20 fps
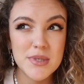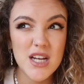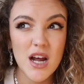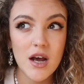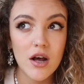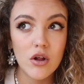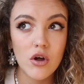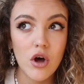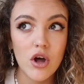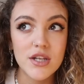style
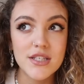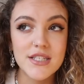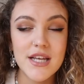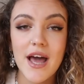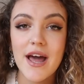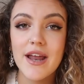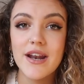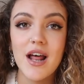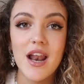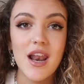
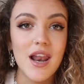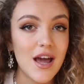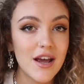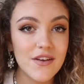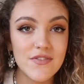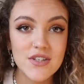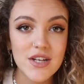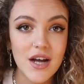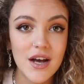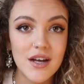content,
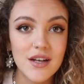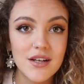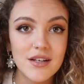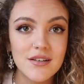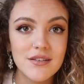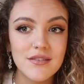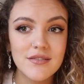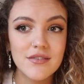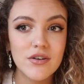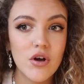
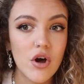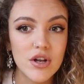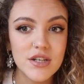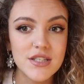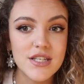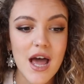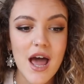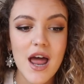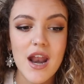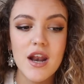lifestyle
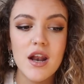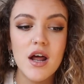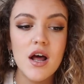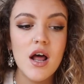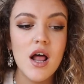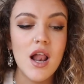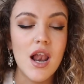content,